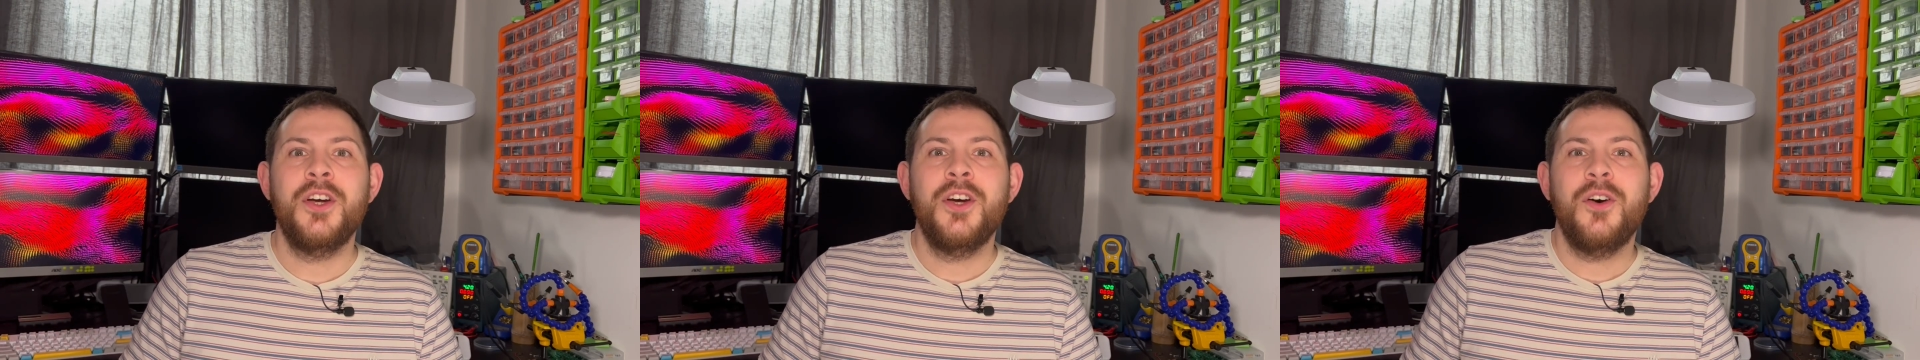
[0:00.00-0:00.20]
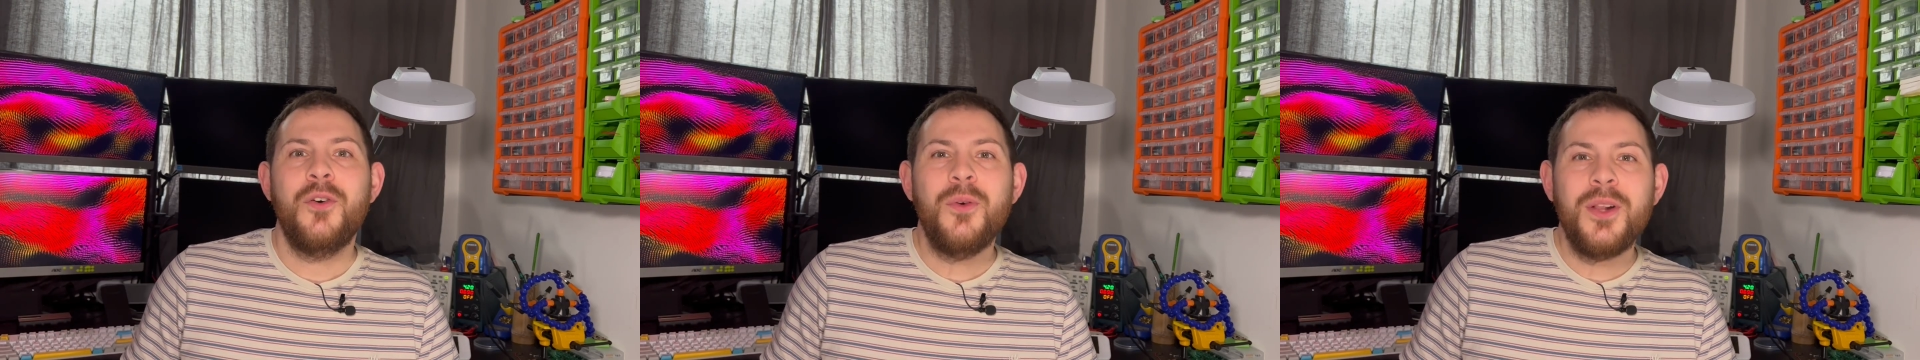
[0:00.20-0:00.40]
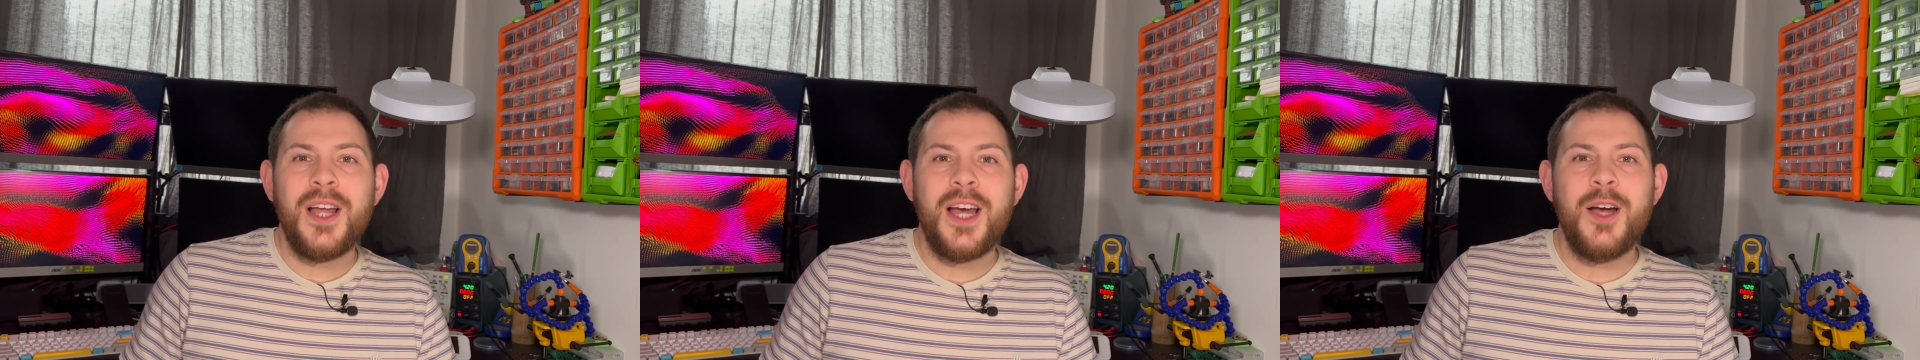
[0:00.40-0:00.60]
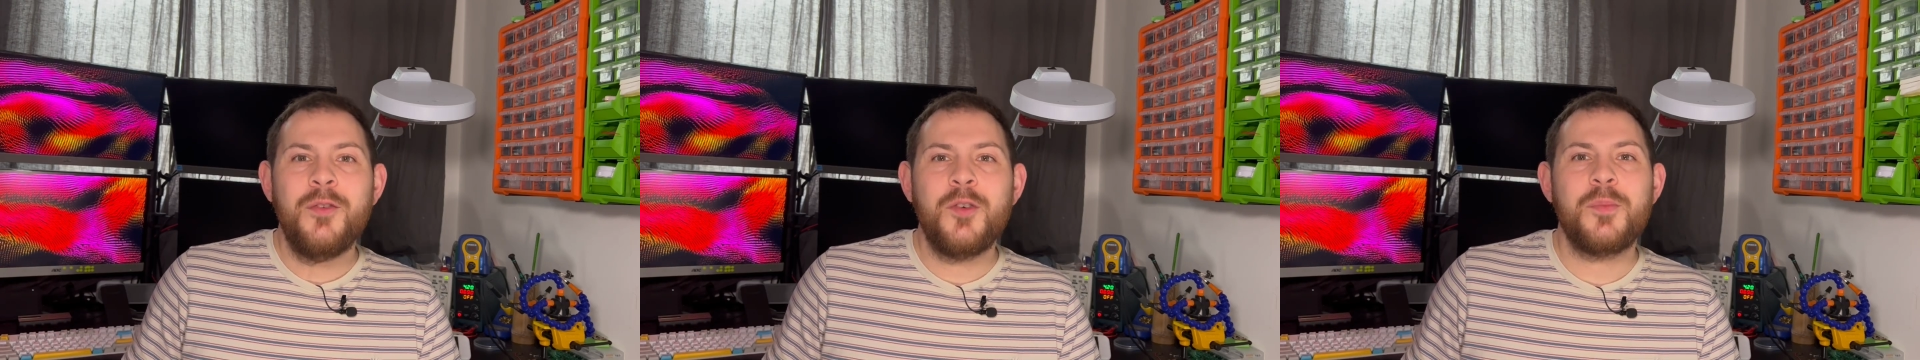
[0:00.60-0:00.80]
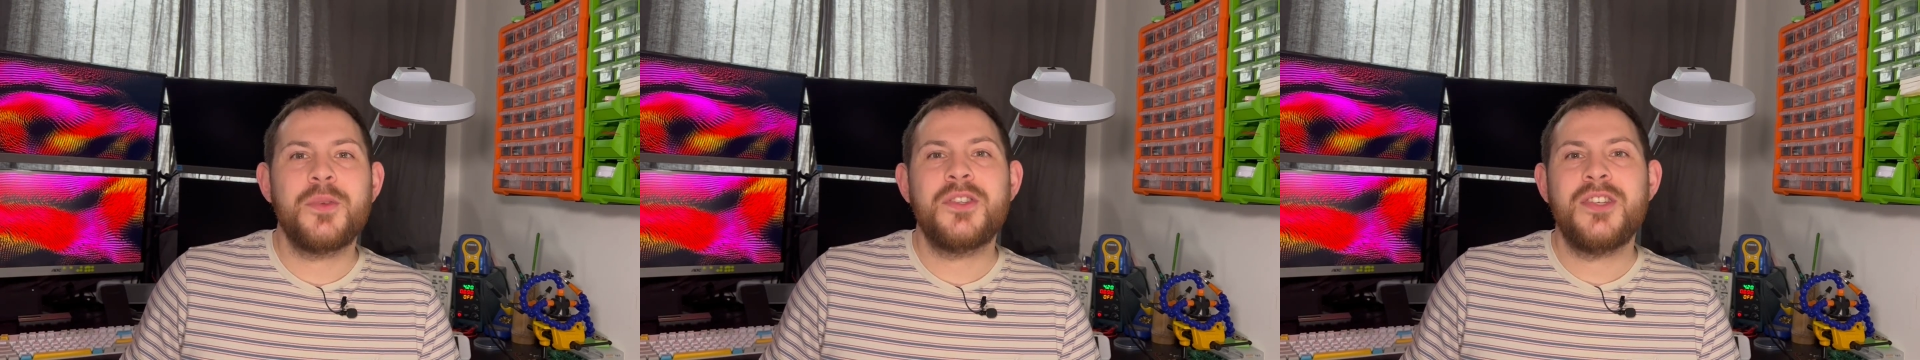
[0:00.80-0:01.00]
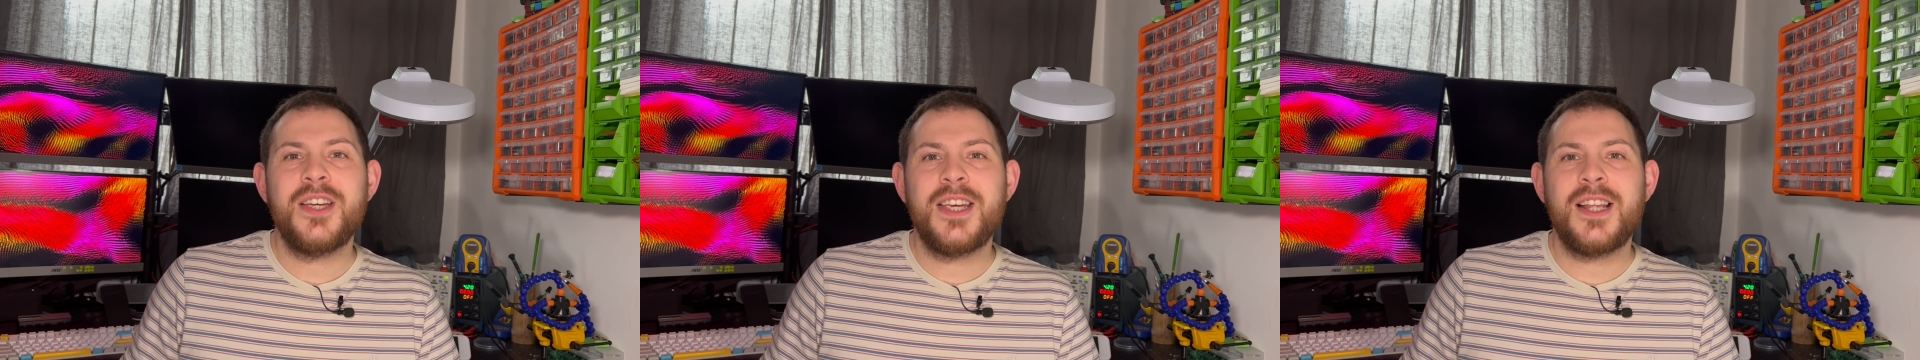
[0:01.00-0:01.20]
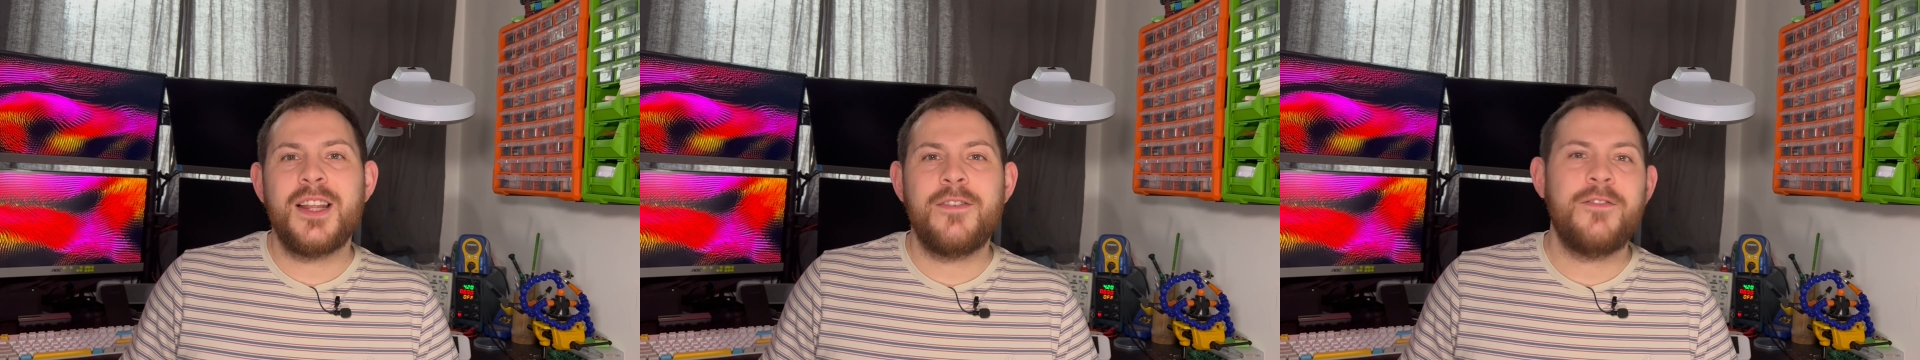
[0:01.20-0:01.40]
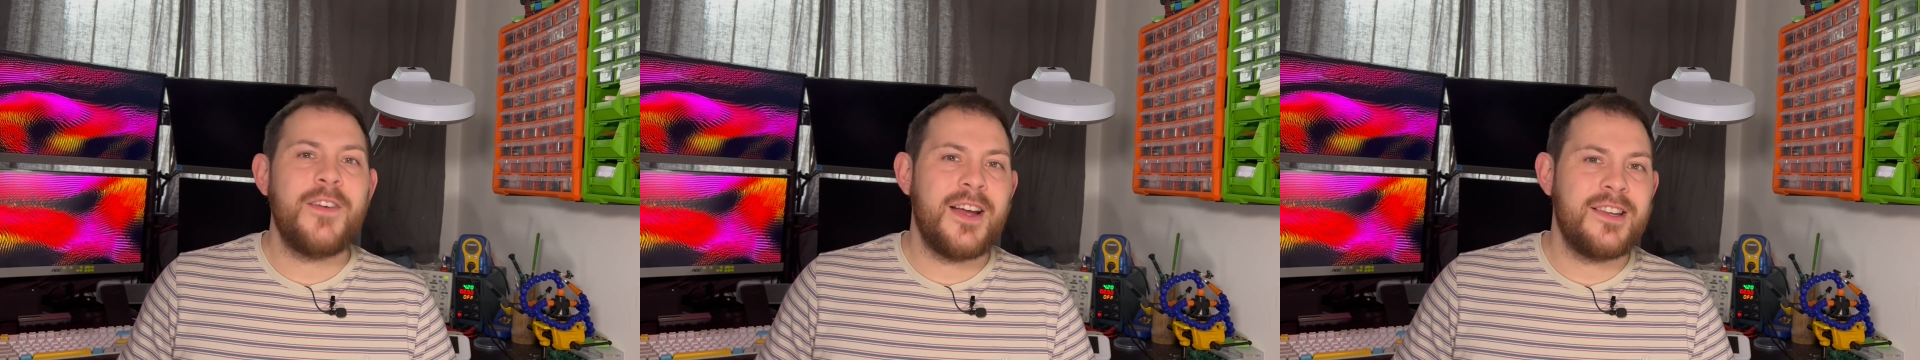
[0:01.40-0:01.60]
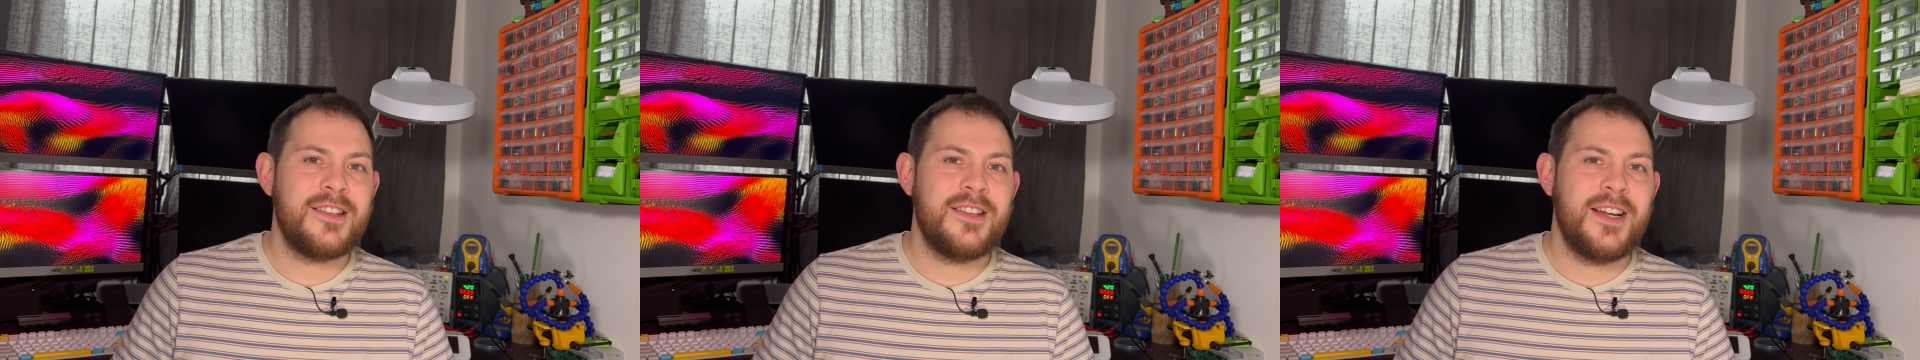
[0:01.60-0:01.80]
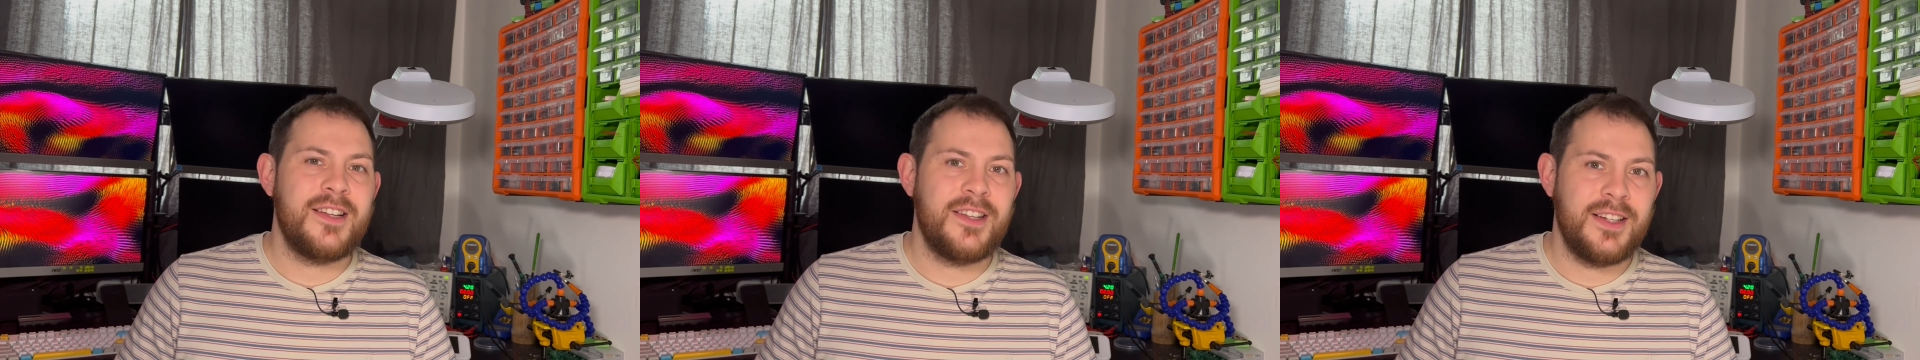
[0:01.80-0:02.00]
all have a particularly
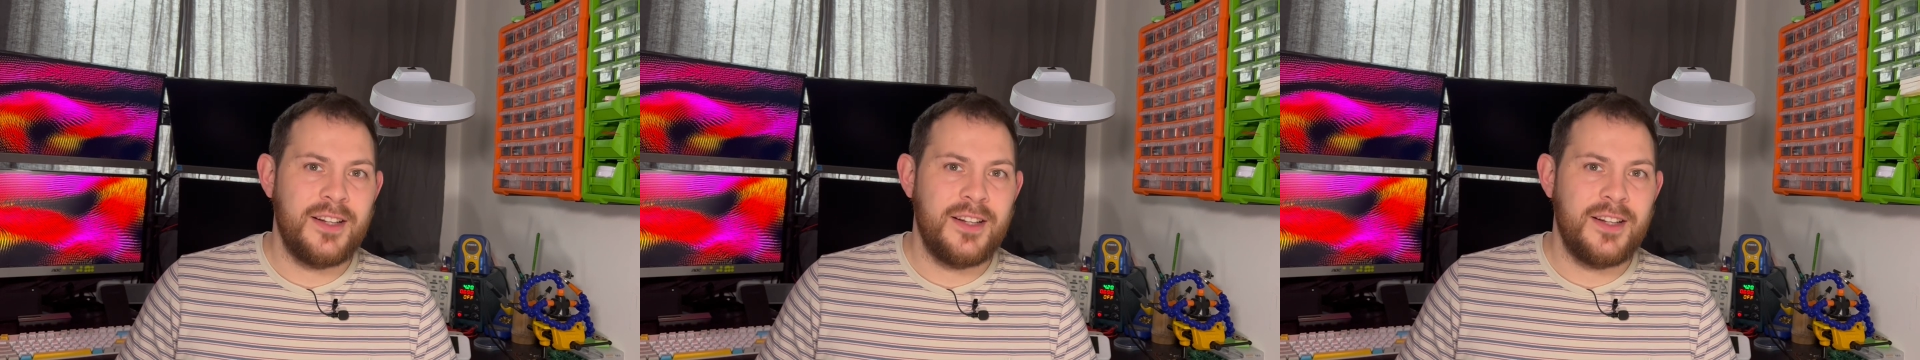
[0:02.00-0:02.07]
fascinating